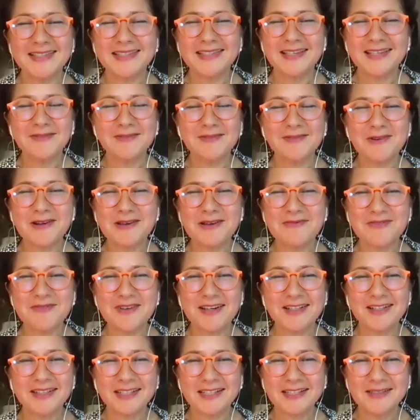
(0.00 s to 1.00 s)
a warm
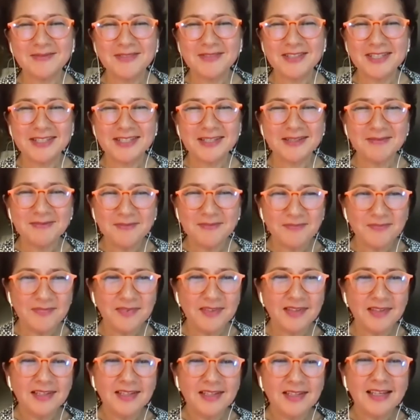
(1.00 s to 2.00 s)
welcome, Jim.
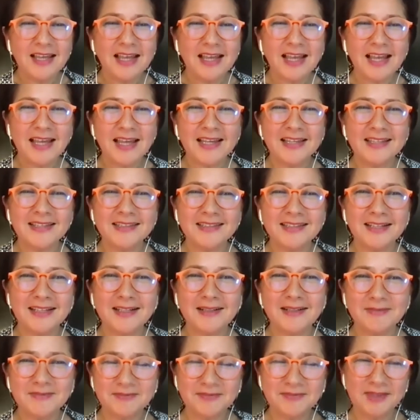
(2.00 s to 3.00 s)
And
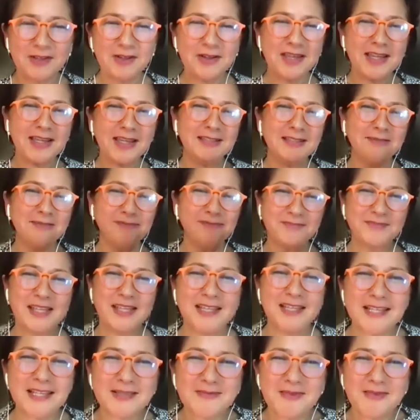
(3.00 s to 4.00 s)
go ahead,
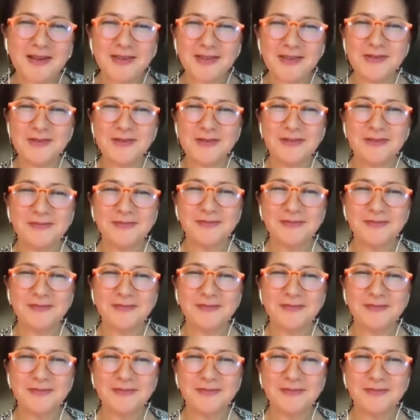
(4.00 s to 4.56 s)
tell us about you.